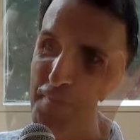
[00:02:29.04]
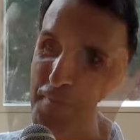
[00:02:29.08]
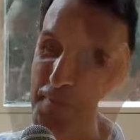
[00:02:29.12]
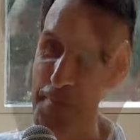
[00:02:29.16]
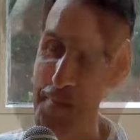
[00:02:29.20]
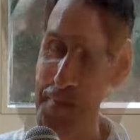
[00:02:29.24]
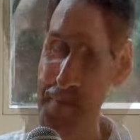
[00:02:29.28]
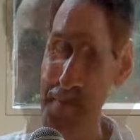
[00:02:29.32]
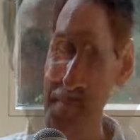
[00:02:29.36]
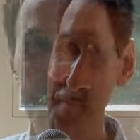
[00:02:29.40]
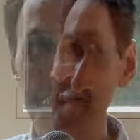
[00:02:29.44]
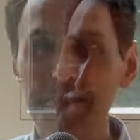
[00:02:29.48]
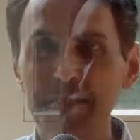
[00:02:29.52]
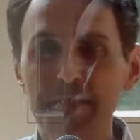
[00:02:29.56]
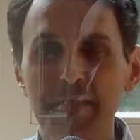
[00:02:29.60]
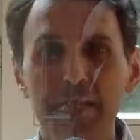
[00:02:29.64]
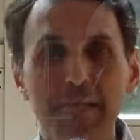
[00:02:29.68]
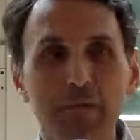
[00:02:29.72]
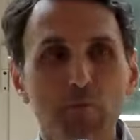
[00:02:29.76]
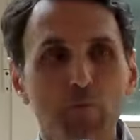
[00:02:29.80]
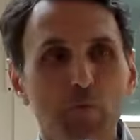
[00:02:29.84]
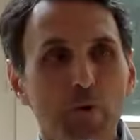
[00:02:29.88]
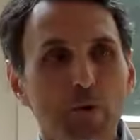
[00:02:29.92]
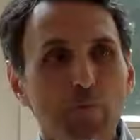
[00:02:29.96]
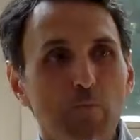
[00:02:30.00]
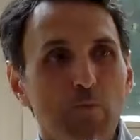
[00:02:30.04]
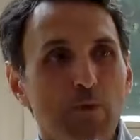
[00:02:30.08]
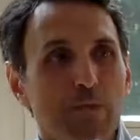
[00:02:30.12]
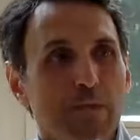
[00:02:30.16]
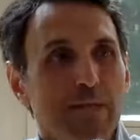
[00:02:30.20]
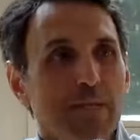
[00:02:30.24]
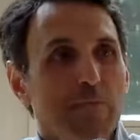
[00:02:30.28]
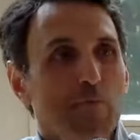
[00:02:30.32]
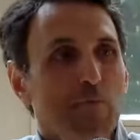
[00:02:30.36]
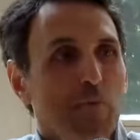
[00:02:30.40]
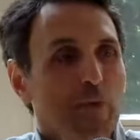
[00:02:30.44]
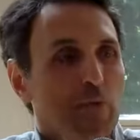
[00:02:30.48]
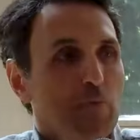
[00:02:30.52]
And this is the thing when
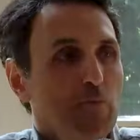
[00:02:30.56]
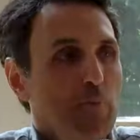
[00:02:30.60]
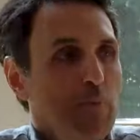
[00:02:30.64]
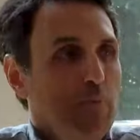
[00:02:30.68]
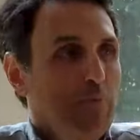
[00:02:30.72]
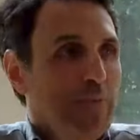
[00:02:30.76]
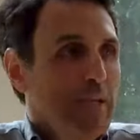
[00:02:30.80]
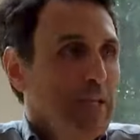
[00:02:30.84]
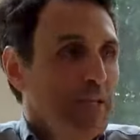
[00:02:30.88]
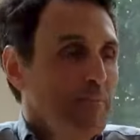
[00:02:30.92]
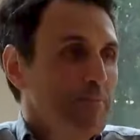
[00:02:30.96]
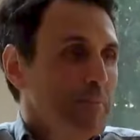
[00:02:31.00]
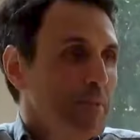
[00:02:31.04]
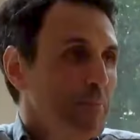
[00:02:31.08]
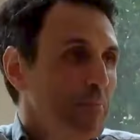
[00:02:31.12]
we, when we blame